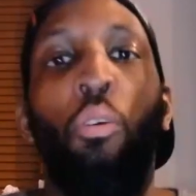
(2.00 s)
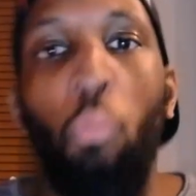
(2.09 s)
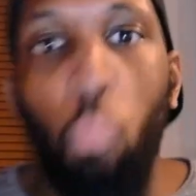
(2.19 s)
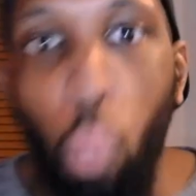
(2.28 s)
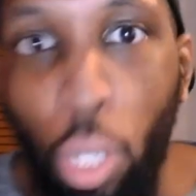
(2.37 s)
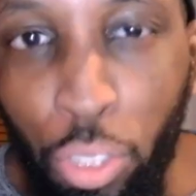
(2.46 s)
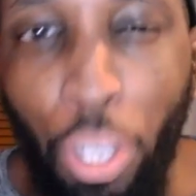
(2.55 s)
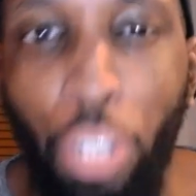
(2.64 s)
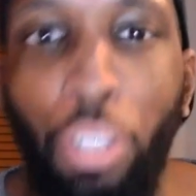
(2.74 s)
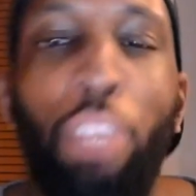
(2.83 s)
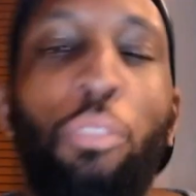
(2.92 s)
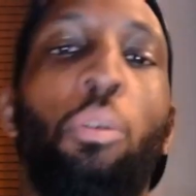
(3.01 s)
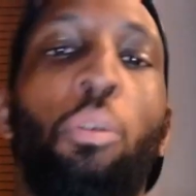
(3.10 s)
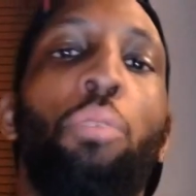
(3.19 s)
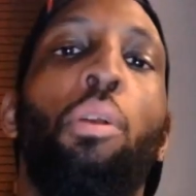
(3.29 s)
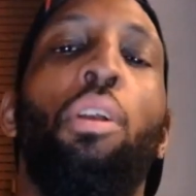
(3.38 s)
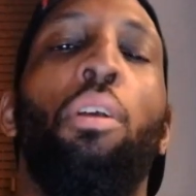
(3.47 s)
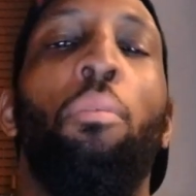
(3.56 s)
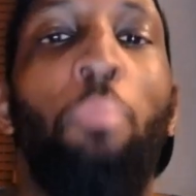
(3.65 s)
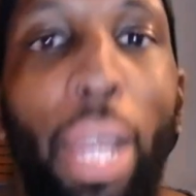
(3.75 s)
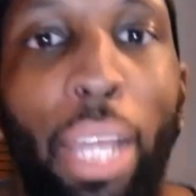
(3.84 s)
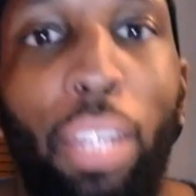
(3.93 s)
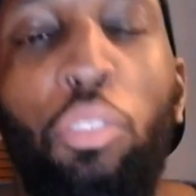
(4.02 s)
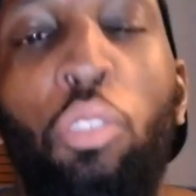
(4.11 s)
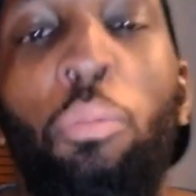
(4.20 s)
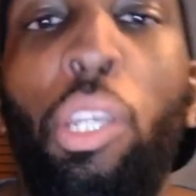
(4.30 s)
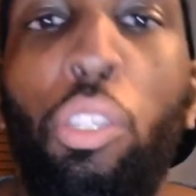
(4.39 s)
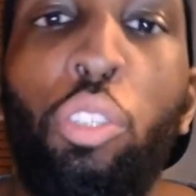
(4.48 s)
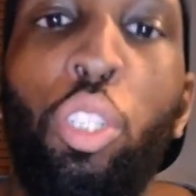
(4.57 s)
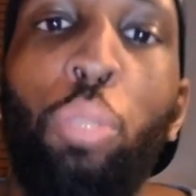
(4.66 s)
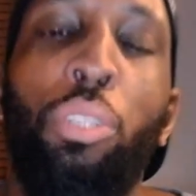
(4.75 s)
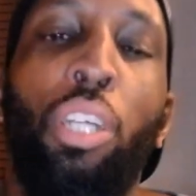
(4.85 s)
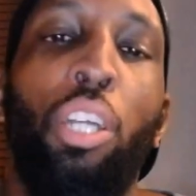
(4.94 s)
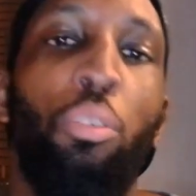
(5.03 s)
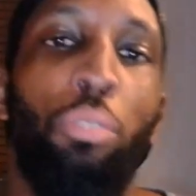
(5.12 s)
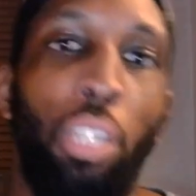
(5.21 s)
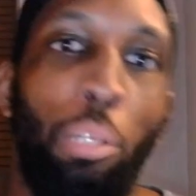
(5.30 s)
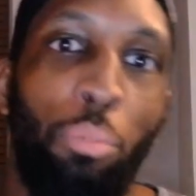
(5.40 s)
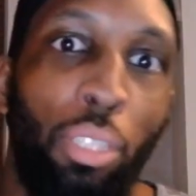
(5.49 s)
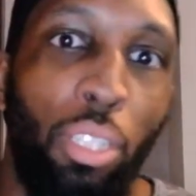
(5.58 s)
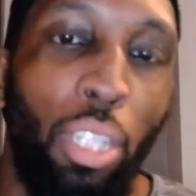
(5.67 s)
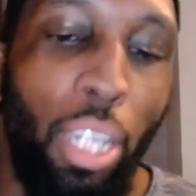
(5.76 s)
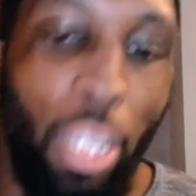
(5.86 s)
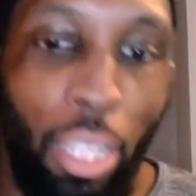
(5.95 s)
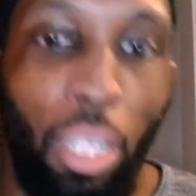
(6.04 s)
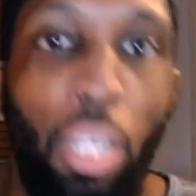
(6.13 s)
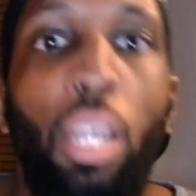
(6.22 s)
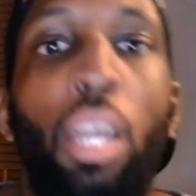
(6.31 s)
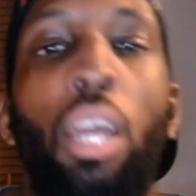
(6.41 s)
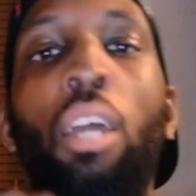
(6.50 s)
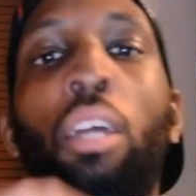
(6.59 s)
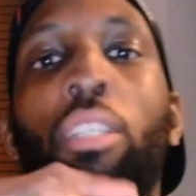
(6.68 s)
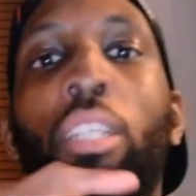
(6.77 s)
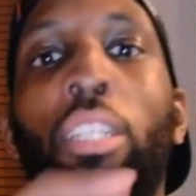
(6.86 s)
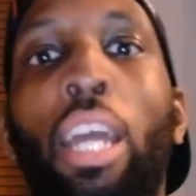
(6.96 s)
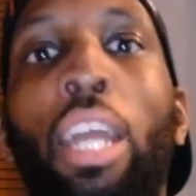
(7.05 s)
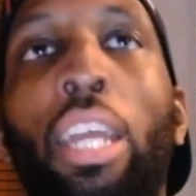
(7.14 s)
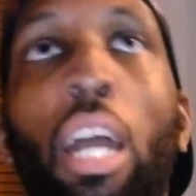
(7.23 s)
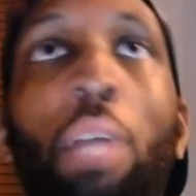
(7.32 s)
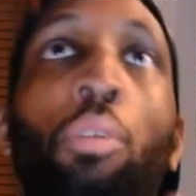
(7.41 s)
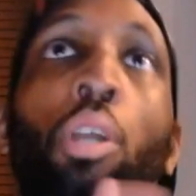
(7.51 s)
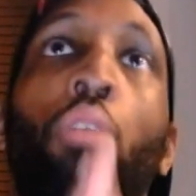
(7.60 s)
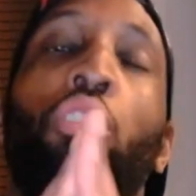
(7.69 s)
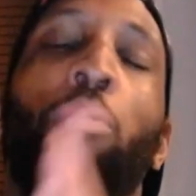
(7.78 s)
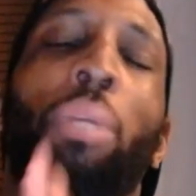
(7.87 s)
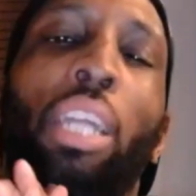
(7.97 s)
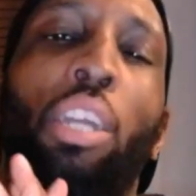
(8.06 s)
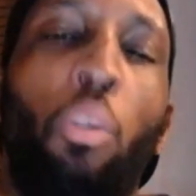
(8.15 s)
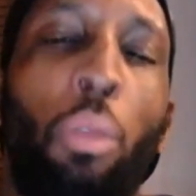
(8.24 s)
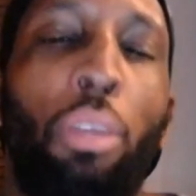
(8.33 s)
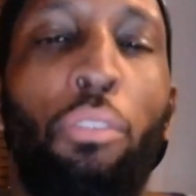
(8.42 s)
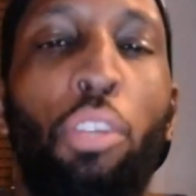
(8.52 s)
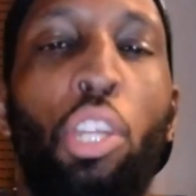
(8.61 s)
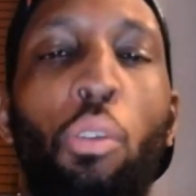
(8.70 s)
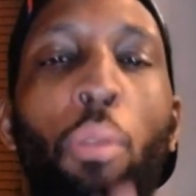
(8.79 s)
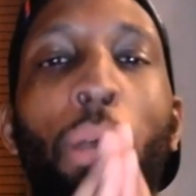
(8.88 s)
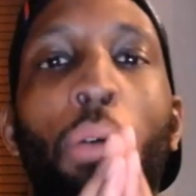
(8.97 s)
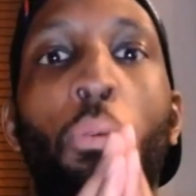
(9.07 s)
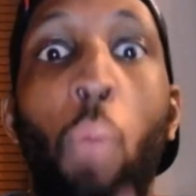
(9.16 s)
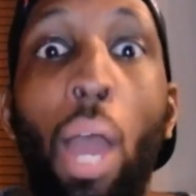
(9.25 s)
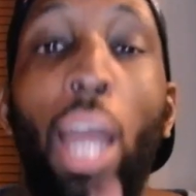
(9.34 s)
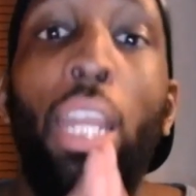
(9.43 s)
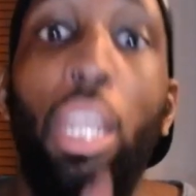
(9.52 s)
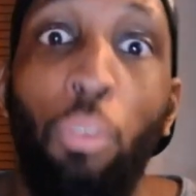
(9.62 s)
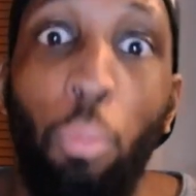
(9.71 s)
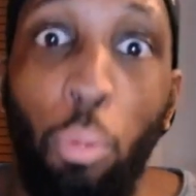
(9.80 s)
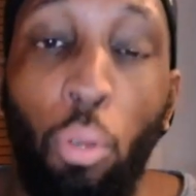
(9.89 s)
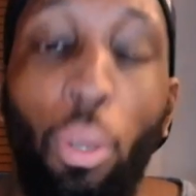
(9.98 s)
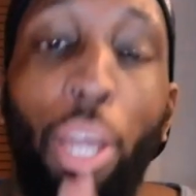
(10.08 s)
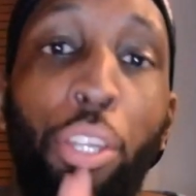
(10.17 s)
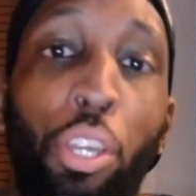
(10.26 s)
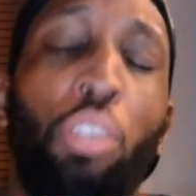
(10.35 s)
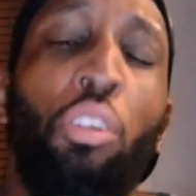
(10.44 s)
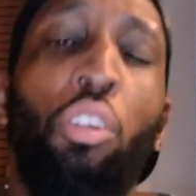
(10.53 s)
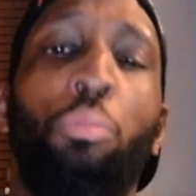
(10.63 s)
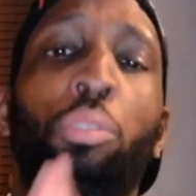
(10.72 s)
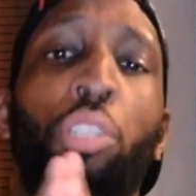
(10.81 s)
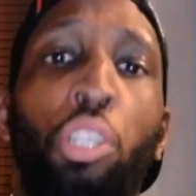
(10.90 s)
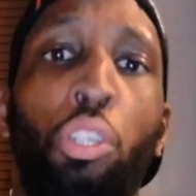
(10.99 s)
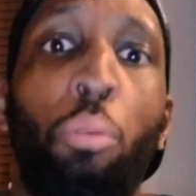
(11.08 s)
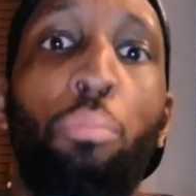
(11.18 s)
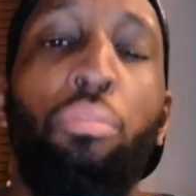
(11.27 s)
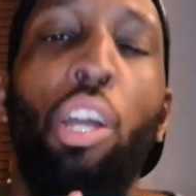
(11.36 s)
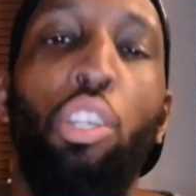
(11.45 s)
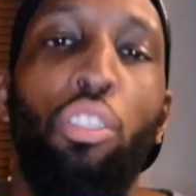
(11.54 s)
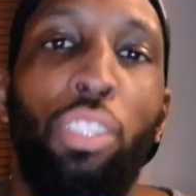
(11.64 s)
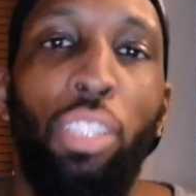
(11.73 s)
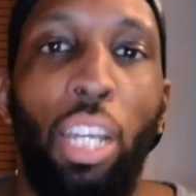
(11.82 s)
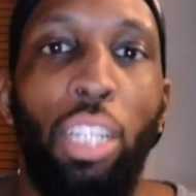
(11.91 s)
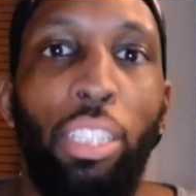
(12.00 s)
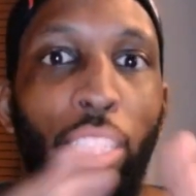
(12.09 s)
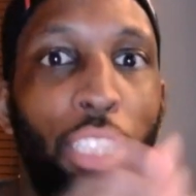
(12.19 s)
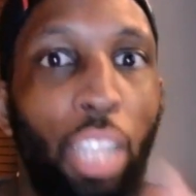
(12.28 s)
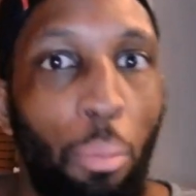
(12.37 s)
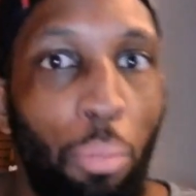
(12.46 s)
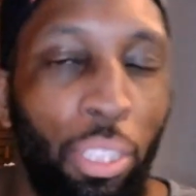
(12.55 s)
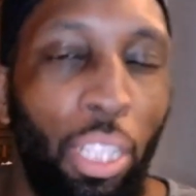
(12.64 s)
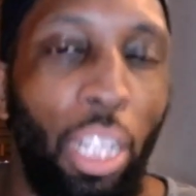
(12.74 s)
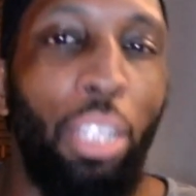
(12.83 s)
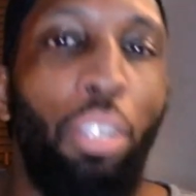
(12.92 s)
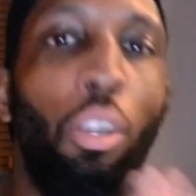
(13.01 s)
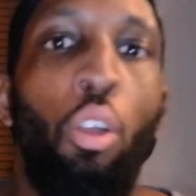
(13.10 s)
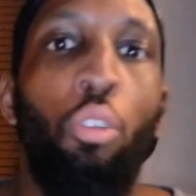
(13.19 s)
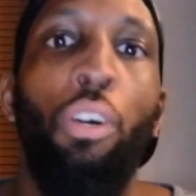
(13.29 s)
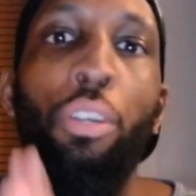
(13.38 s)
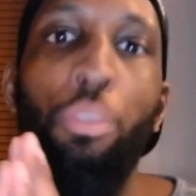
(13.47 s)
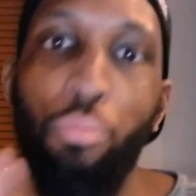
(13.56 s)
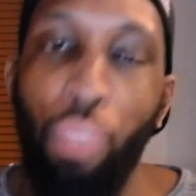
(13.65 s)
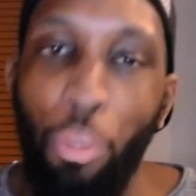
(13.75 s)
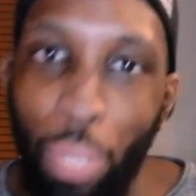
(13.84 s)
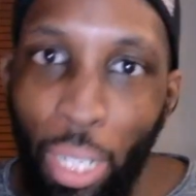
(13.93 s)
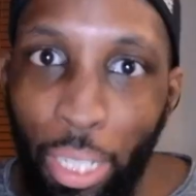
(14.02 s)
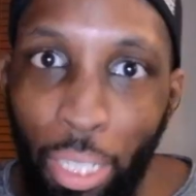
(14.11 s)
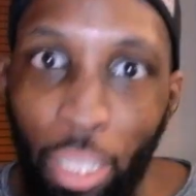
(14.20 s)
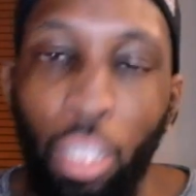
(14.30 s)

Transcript: What's going on, everyone? Welcome back to my YouTube channel. Samson here. Today I'm going to make a quick video about why Liverpool and Jurgen Klopp should not prioritise the Champions League over the Premier League.